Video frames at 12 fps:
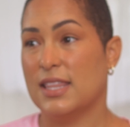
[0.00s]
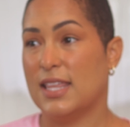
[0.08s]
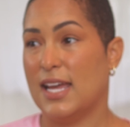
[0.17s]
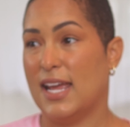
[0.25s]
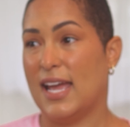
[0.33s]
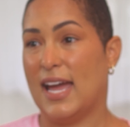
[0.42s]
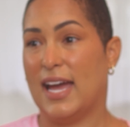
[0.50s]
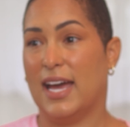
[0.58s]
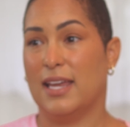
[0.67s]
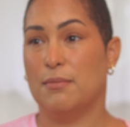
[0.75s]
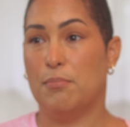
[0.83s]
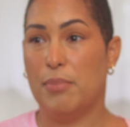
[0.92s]
They
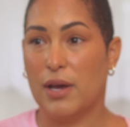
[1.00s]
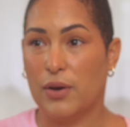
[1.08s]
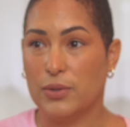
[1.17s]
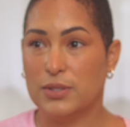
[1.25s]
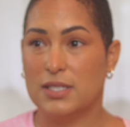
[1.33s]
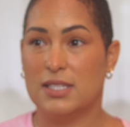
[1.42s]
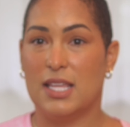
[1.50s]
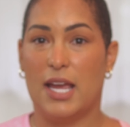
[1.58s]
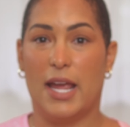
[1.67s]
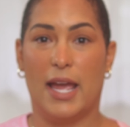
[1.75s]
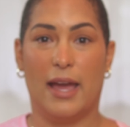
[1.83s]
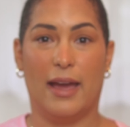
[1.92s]
had belts,
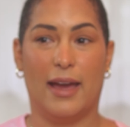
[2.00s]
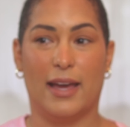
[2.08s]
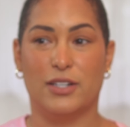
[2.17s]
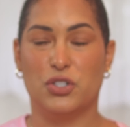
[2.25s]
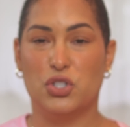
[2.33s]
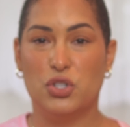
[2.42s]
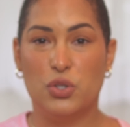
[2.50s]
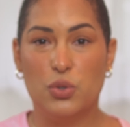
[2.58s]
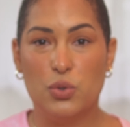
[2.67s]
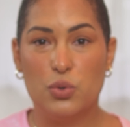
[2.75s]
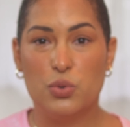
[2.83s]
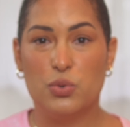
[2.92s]
they had
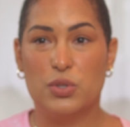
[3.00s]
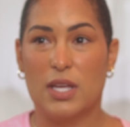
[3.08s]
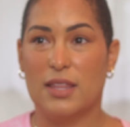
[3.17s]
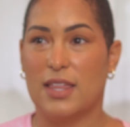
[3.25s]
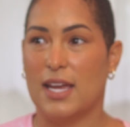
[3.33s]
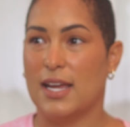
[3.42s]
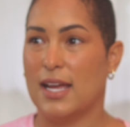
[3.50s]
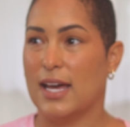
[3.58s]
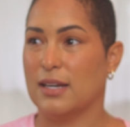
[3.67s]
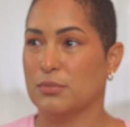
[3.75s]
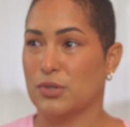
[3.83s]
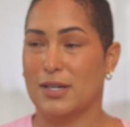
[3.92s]
shoes, they
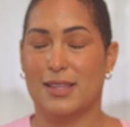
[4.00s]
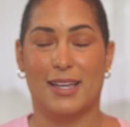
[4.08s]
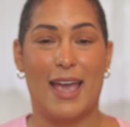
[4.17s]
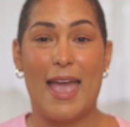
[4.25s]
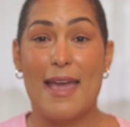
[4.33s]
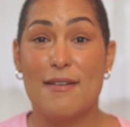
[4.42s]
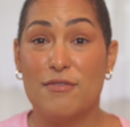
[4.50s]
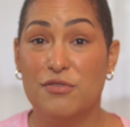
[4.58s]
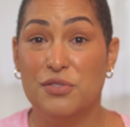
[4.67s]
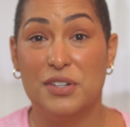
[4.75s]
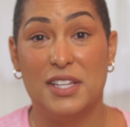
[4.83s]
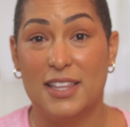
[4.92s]
had, I'm trying to think,
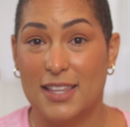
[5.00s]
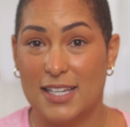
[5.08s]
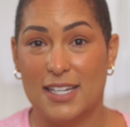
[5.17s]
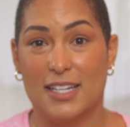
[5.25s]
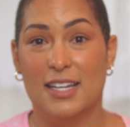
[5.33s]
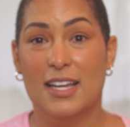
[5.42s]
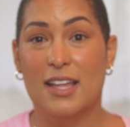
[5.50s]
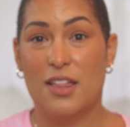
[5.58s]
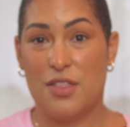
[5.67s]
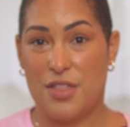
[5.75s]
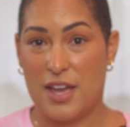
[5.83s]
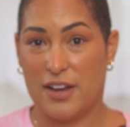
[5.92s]
everything
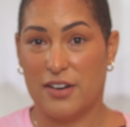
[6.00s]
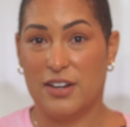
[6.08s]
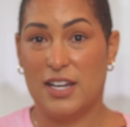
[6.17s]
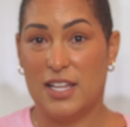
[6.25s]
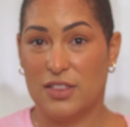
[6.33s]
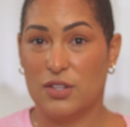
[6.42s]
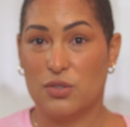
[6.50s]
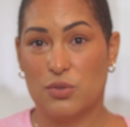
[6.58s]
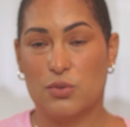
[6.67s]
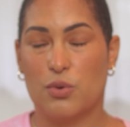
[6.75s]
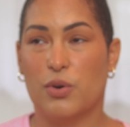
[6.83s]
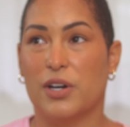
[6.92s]
there in the
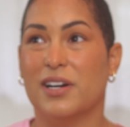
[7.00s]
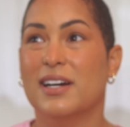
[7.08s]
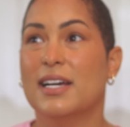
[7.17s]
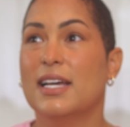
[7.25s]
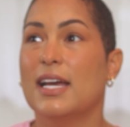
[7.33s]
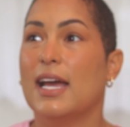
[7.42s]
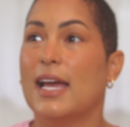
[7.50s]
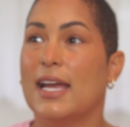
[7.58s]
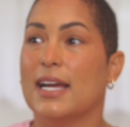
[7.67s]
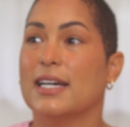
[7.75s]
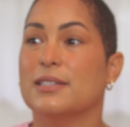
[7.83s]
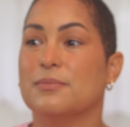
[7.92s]
store.
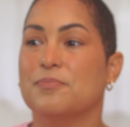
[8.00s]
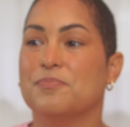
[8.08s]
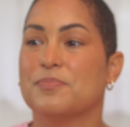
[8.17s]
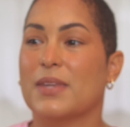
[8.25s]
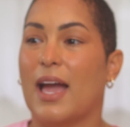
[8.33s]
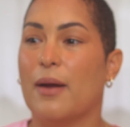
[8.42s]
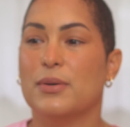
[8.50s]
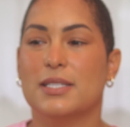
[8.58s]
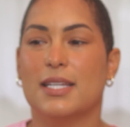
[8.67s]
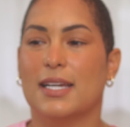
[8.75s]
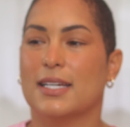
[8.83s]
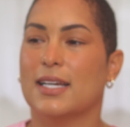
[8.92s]
And I
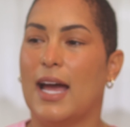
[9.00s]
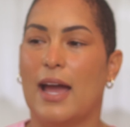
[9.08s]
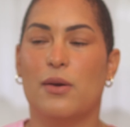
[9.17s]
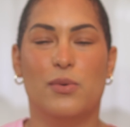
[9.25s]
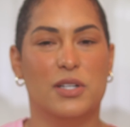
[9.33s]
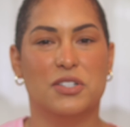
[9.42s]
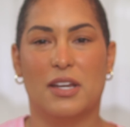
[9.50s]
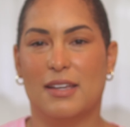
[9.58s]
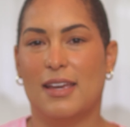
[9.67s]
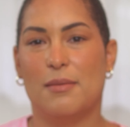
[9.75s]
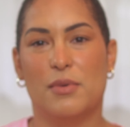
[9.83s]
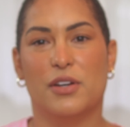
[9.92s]
was like, I wish I
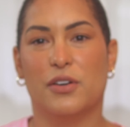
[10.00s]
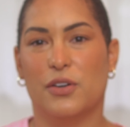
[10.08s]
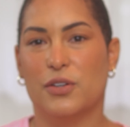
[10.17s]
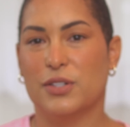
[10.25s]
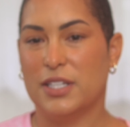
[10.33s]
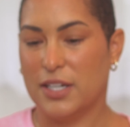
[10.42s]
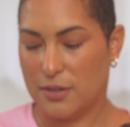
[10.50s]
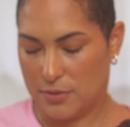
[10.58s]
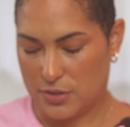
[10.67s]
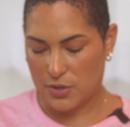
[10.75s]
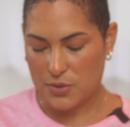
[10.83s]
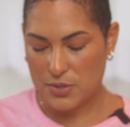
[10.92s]
came here earlier.
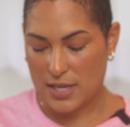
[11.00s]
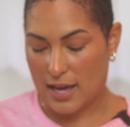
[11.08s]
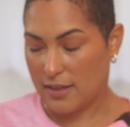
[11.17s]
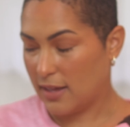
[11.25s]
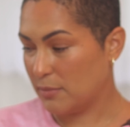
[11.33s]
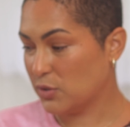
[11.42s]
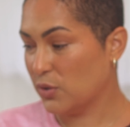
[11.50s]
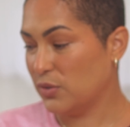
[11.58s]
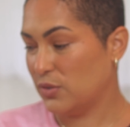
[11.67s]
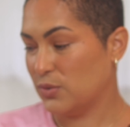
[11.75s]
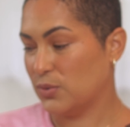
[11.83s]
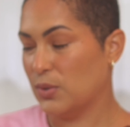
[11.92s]
So yeah, I'm
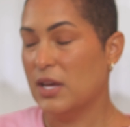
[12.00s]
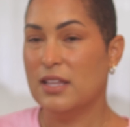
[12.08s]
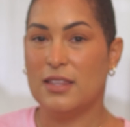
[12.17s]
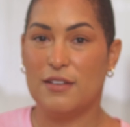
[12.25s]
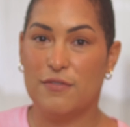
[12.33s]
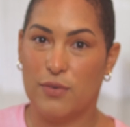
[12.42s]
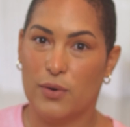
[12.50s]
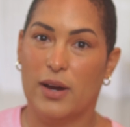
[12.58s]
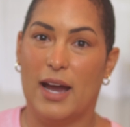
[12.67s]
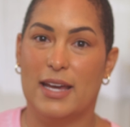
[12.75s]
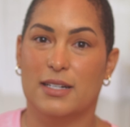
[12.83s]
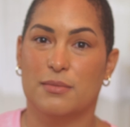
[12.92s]
showing you the 4
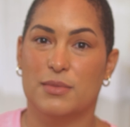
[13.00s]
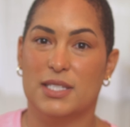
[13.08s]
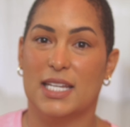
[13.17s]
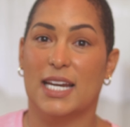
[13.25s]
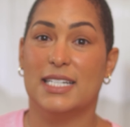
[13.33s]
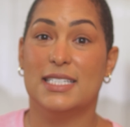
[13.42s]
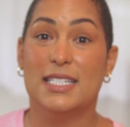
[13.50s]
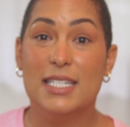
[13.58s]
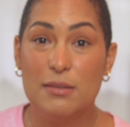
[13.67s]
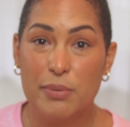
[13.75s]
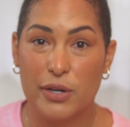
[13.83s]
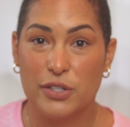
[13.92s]
items that I
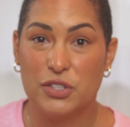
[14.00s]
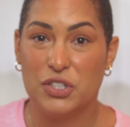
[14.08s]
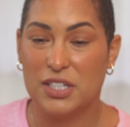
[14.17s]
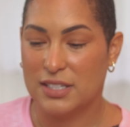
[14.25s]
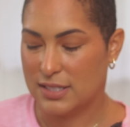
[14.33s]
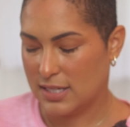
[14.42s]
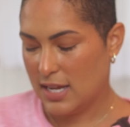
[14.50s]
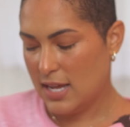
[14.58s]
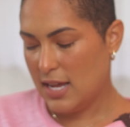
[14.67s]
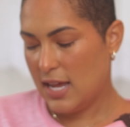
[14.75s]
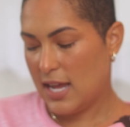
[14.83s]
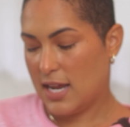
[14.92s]
did purchase,
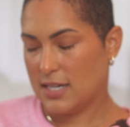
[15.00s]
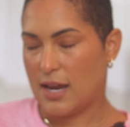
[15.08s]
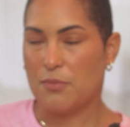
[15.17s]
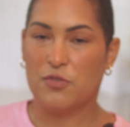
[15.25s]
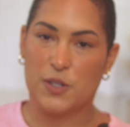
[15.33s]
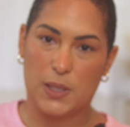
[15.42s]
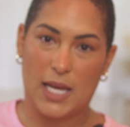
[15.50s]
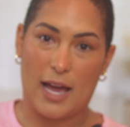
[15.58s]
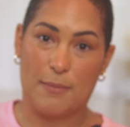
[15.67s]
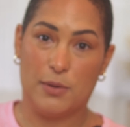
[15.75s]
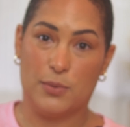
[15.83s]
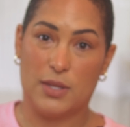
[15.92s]
and I'm really
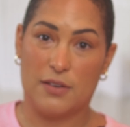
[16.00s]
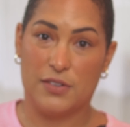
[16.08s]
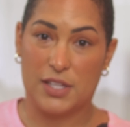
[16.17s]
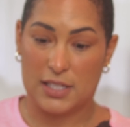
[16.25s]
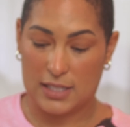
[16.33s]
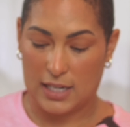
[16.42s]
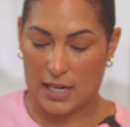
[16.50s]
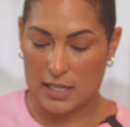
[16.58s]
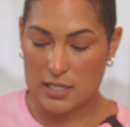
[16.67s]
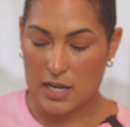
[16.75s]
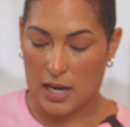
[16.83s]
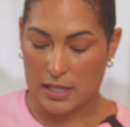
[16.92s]
happy with everything that I
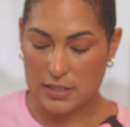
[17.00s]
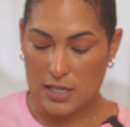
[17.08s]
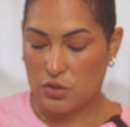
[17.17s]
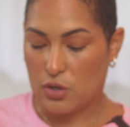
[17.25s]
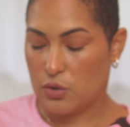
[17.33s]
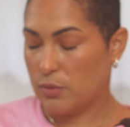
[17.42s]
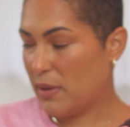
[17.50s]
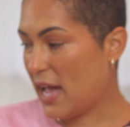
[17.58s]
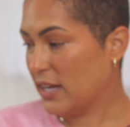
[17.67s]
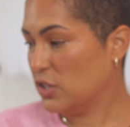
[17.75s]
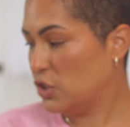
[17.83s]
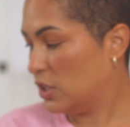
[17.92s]
got. So the
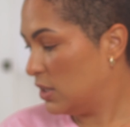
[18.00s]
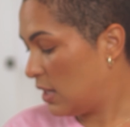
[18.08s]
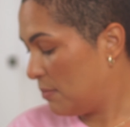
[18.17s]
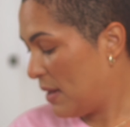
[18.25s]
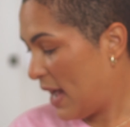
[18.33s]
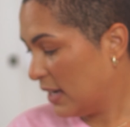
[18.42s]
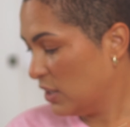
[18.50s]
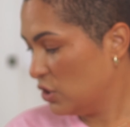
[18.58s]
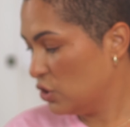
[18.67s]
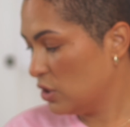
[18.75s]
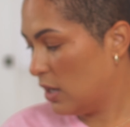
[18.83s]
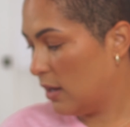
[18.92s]
packaging, they
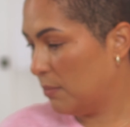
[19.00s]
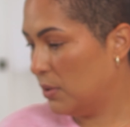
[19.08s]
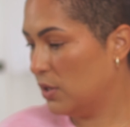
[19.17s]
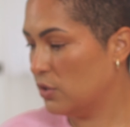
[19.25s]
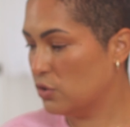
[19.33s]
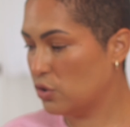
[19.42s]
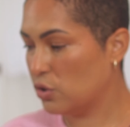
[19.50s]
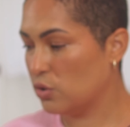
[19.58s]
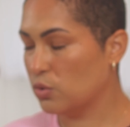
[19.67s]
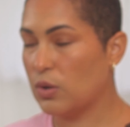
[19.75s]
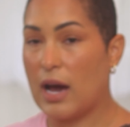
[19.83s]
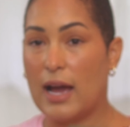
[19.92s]
packaged up
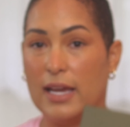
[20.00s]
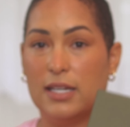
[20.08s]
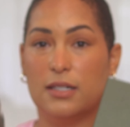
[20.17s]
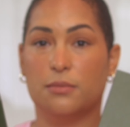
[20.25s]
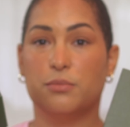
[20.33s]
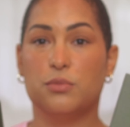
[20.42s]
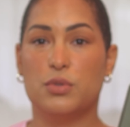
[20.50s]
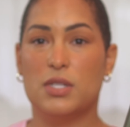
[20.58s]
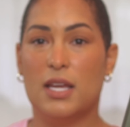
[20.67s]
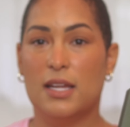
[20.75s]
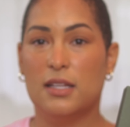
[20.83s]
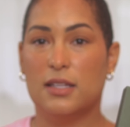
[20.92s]
2 items
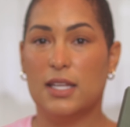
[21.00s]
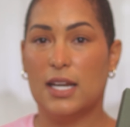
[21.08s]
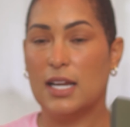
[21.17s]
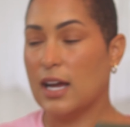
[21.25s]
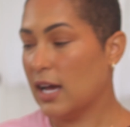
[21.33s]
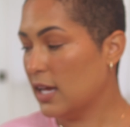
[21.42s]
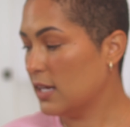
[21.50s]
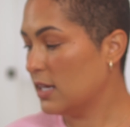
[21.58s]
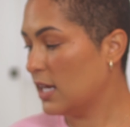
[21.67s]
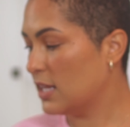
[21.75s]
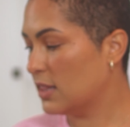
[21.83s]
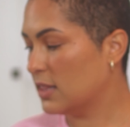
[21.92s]
that I got,
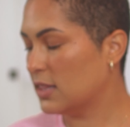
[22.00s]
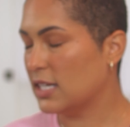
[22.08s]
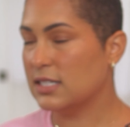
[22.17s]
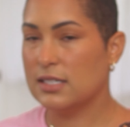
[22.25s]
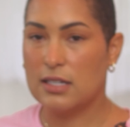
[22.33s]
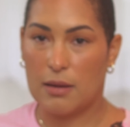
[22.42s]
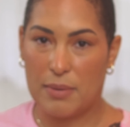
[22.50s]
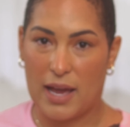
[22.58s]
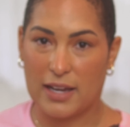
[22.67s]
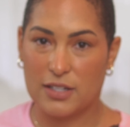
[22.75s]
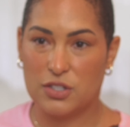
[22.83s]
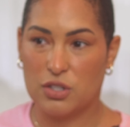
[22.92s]
and they did not
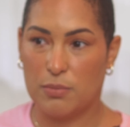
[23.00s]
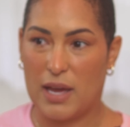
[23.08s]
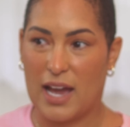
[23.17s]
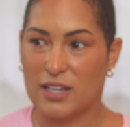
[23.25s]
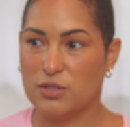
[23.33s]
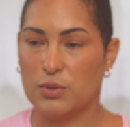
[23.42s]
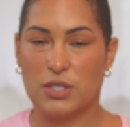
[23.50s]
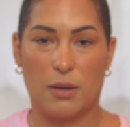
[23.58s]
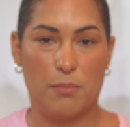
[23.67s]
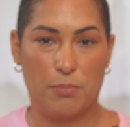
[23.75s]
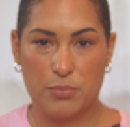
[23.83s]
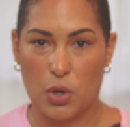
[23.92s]
package the bags, which
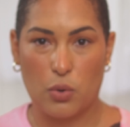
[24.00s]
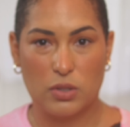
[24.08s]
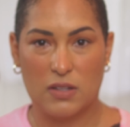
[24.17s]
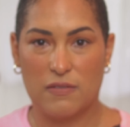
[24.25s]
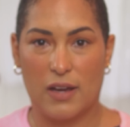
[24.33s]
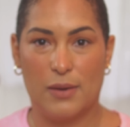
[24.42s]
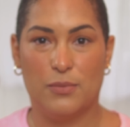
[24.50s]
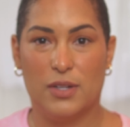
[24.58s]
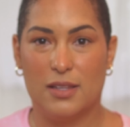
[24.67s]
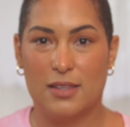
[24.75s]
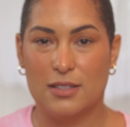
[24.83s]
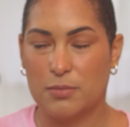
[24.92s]
I'm totally fine
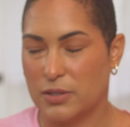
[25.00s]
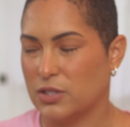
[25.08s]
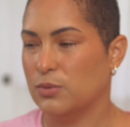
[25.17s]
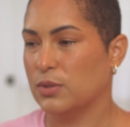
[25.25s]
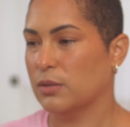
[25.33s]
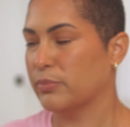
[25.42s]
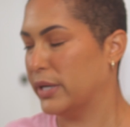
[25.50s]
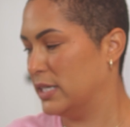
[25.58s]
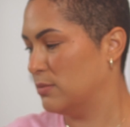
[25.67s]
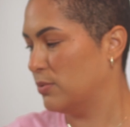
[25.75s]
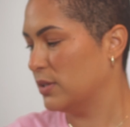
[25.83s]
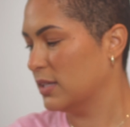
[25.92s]
with, especially with the
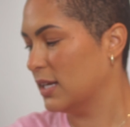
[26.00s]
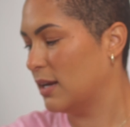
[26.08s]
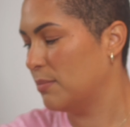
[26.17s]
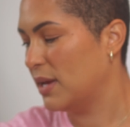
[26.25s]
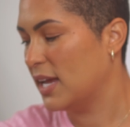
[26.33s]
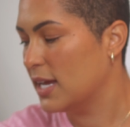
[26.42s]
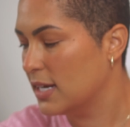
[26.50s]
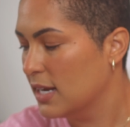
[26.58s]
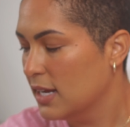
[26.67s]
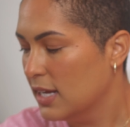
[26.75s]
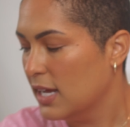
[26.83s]
price point that I paid.